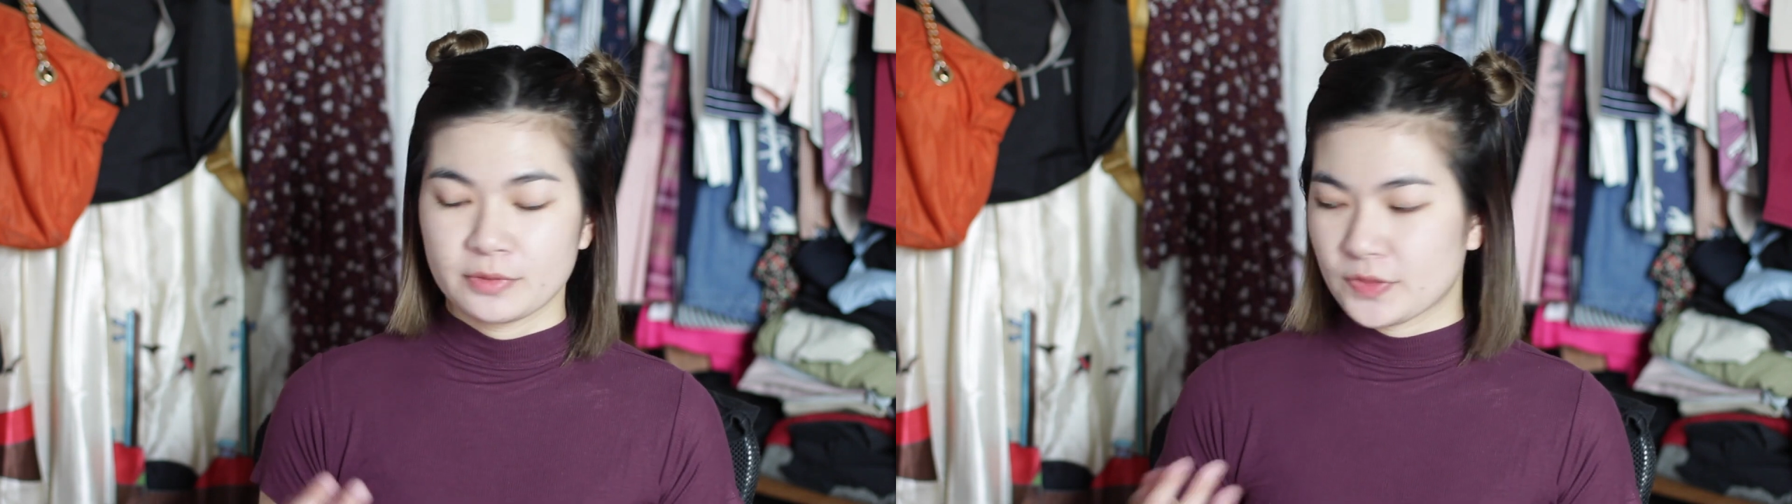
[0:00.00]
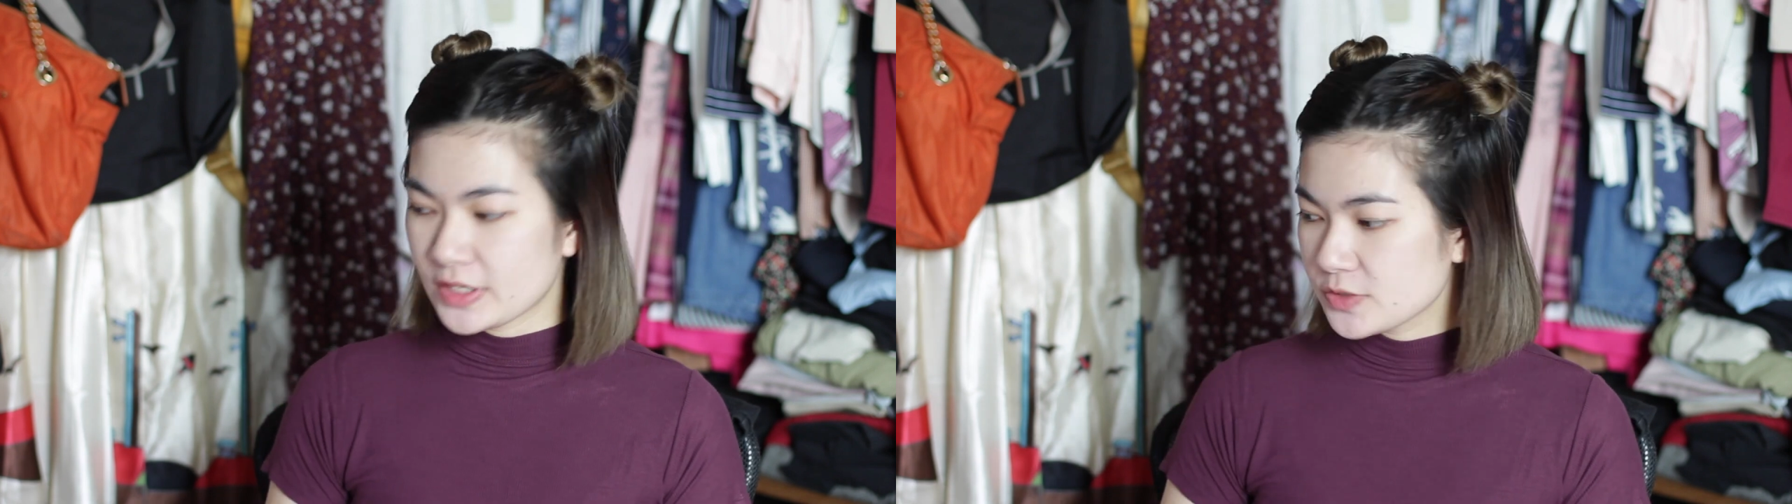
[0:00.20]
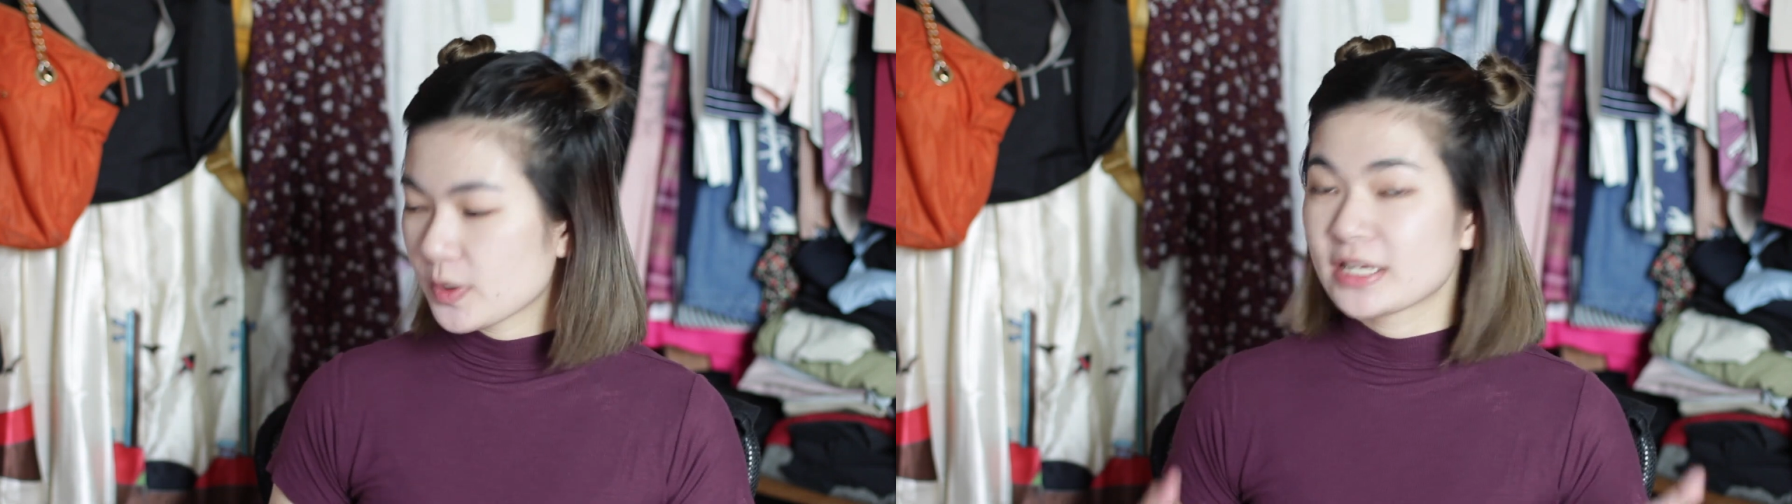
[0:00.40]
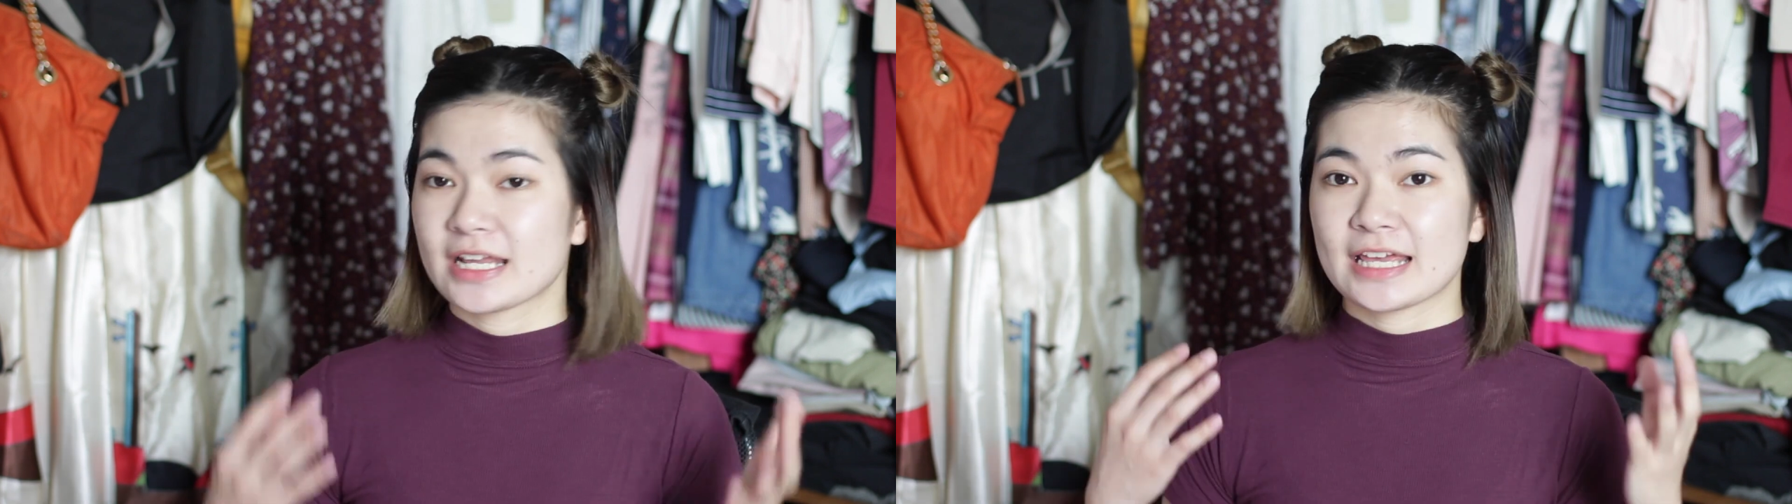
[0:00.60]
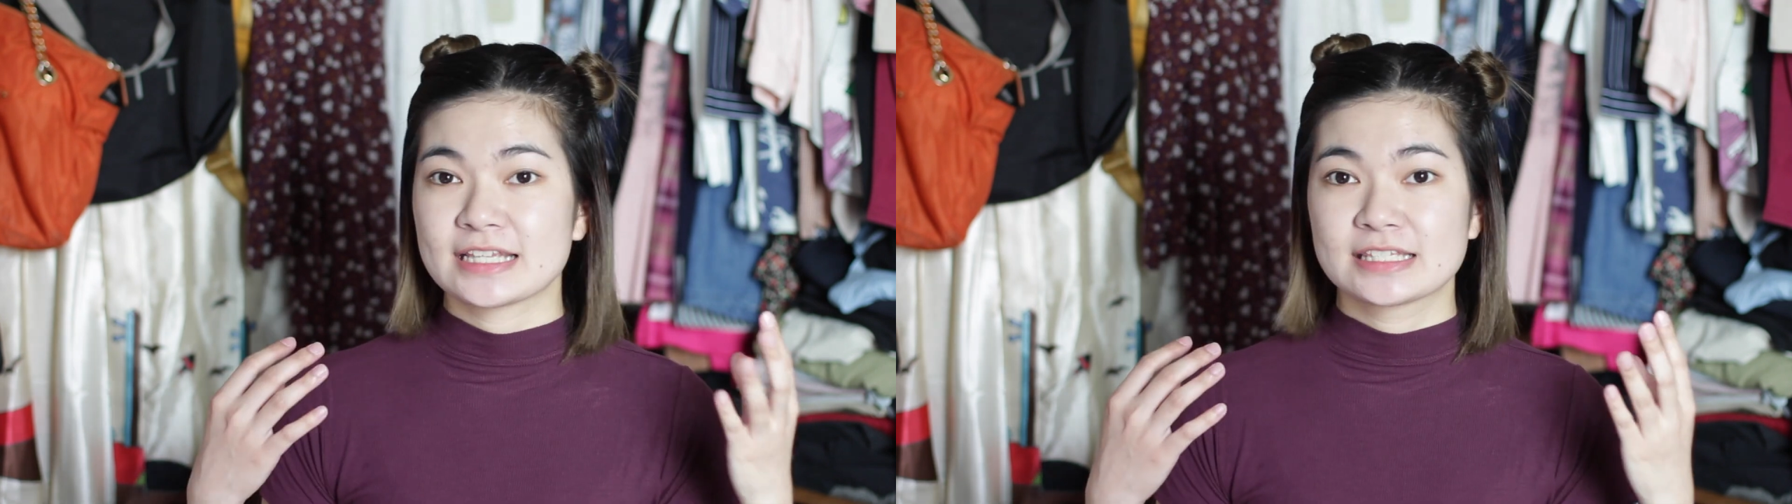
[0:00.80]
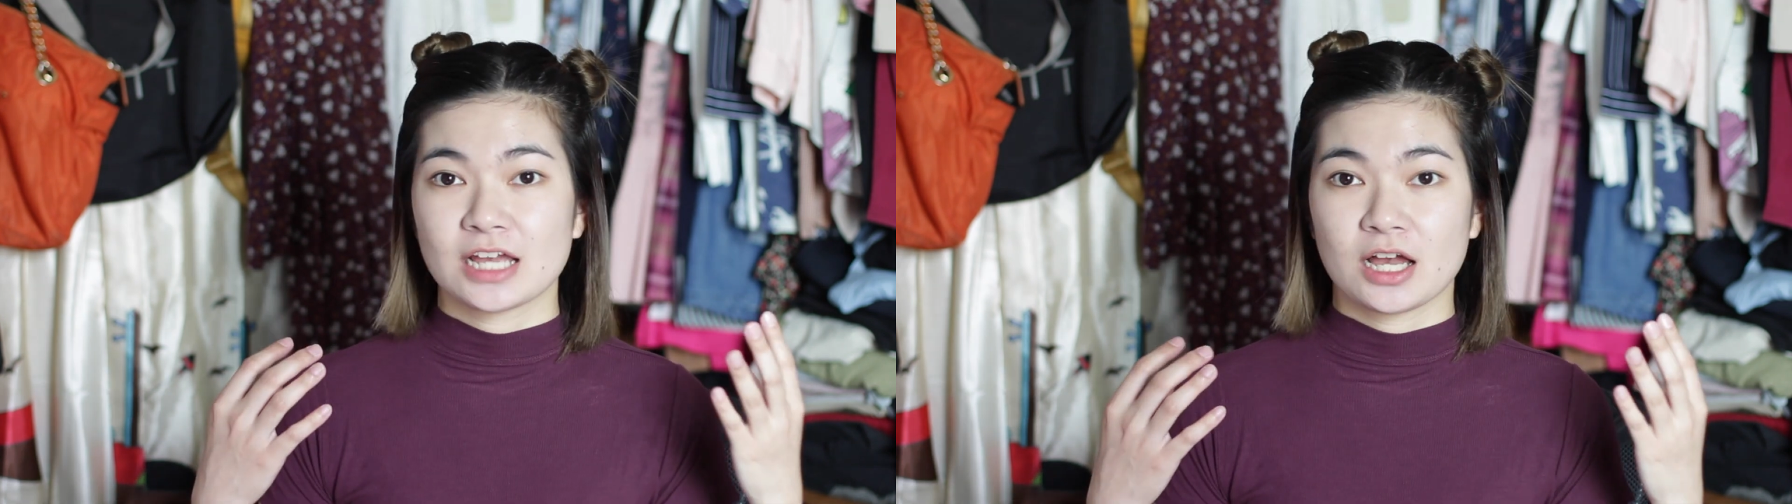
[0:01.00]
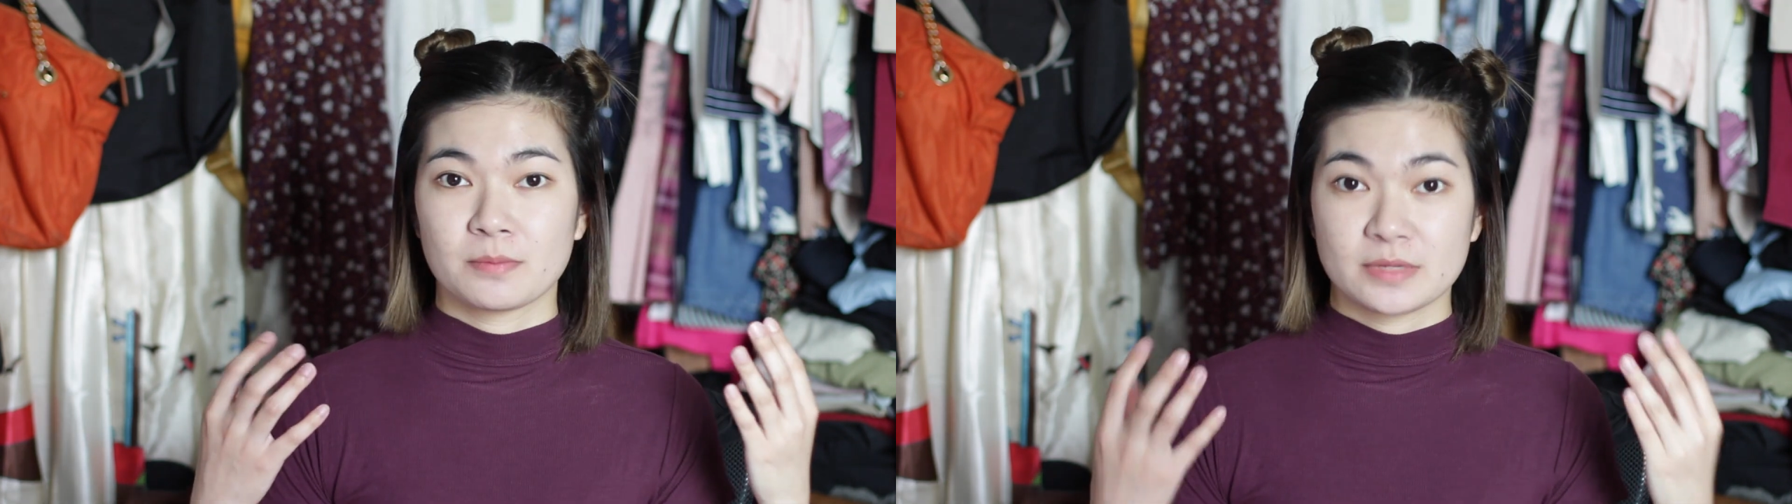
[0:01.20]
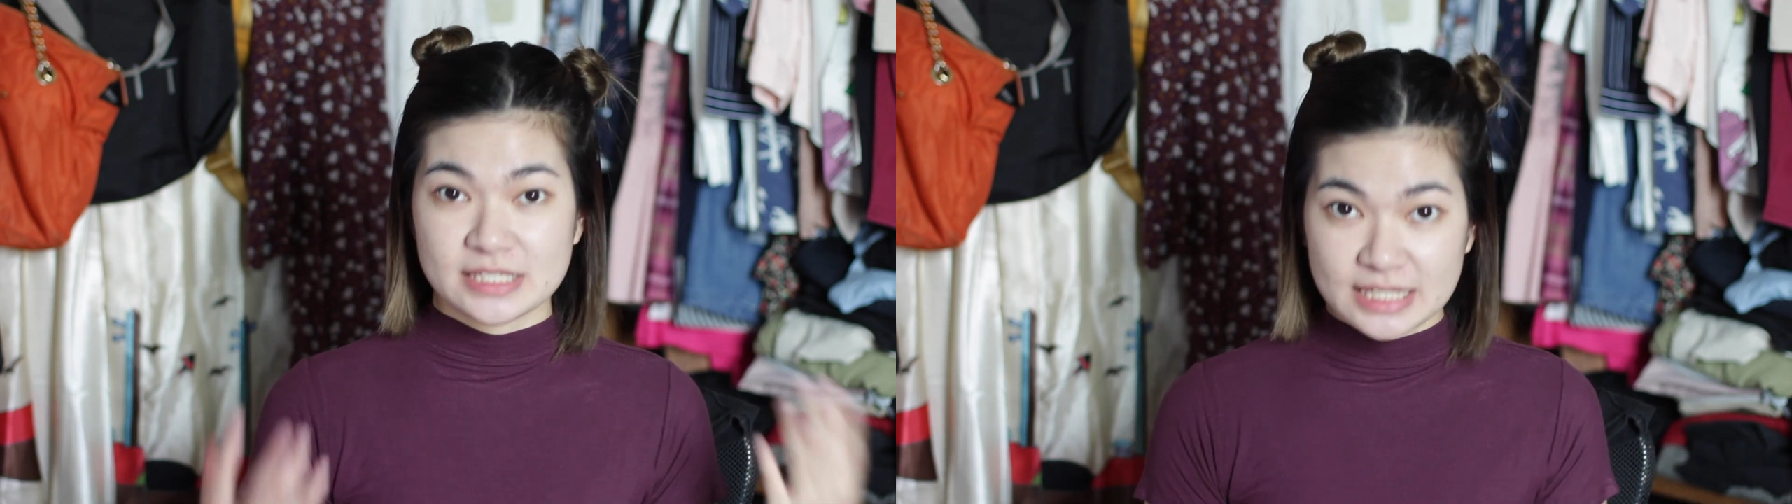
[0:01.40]
but this one is
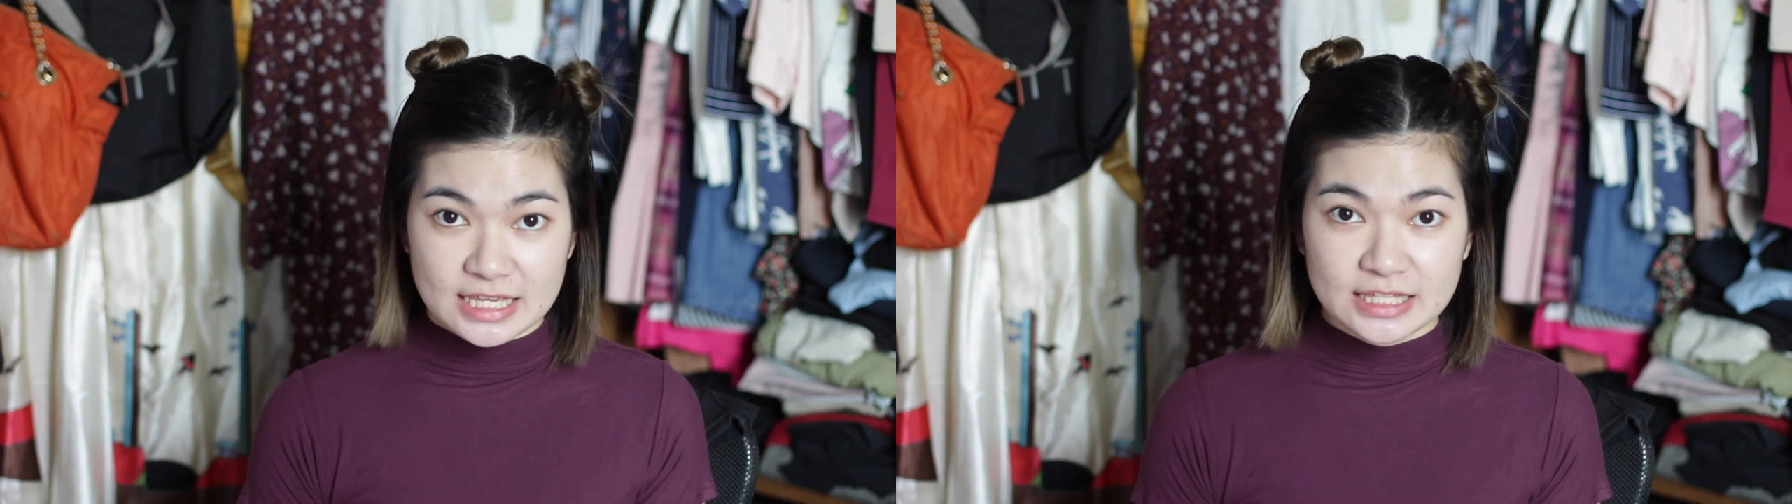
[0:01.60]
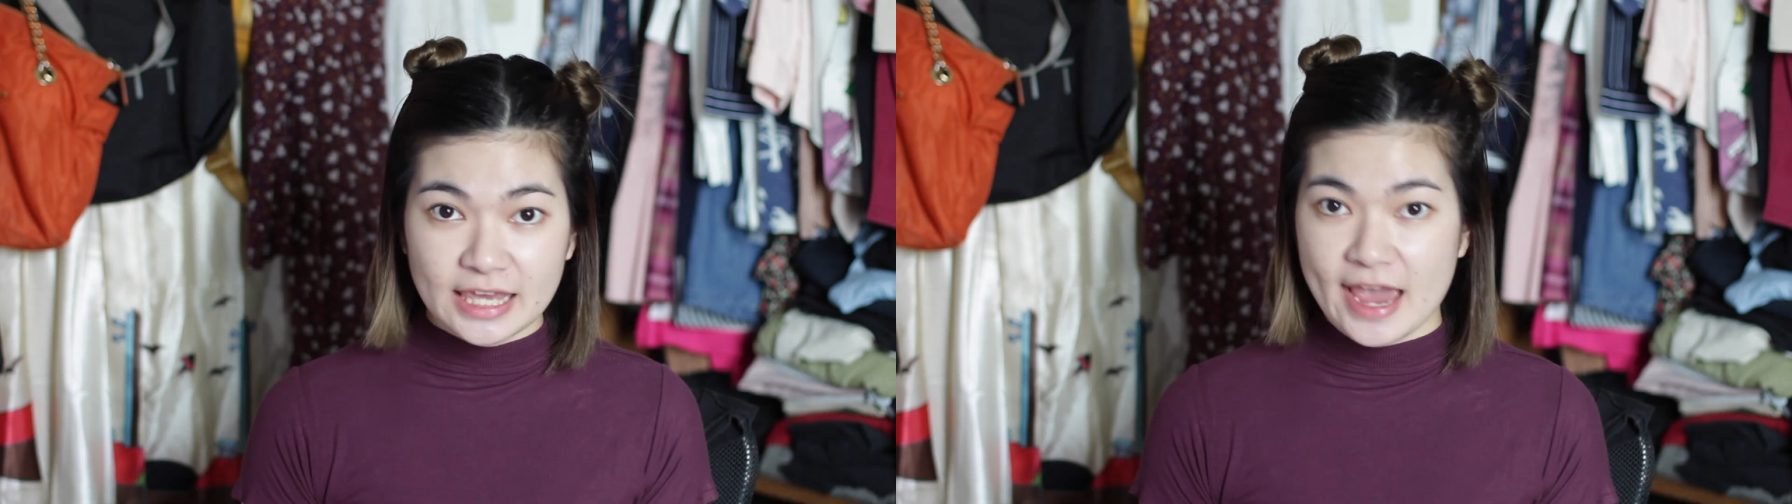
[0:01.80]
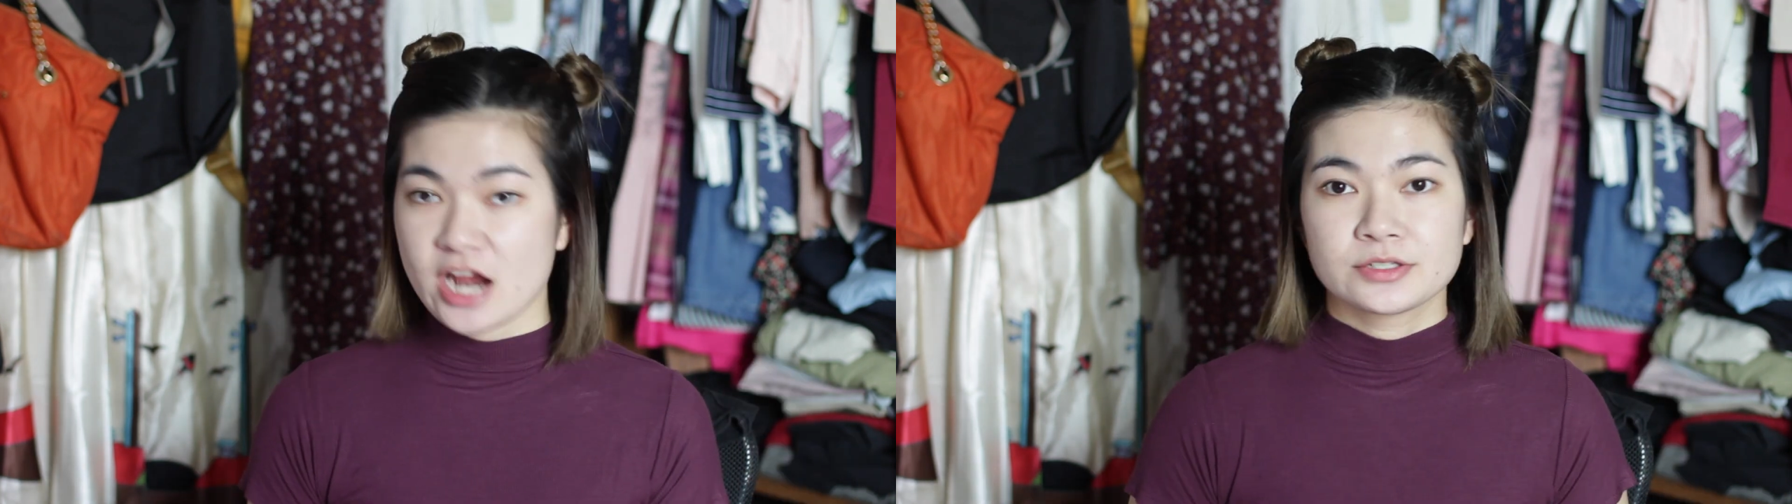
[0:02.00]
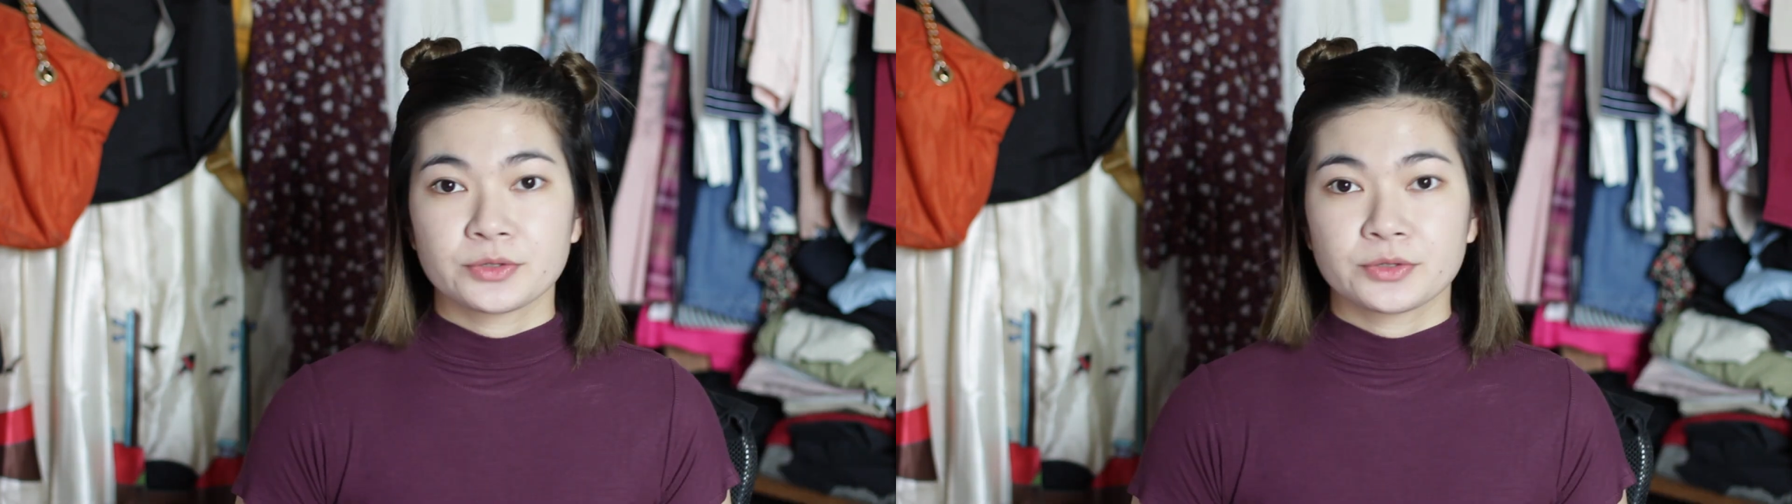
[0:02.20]
a skincare.